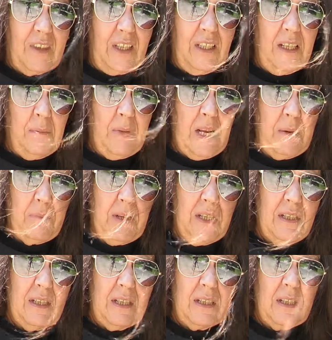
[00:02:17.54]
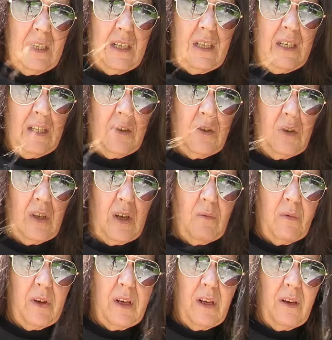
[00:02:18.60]
eliminate PTSD is to get
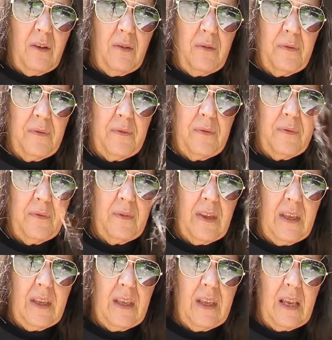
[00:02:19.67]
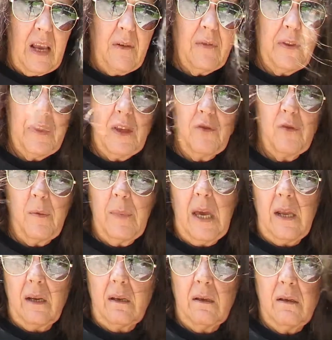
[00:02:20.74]
rid of everything
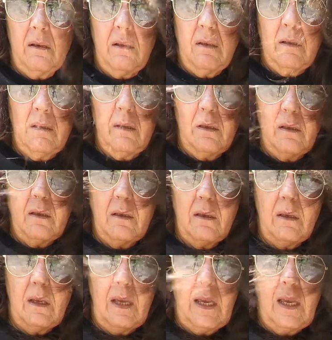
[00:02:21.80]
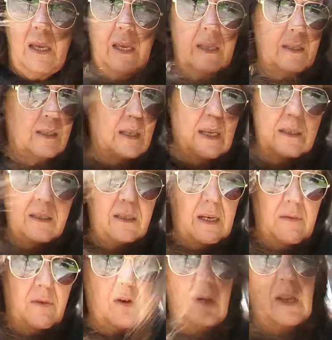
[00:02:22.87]
traumatic. And that's
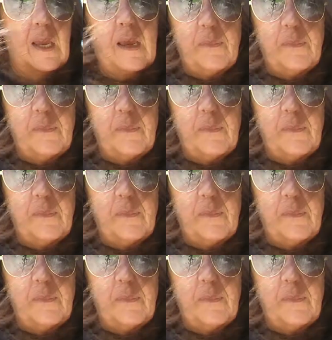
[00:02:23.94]
never going to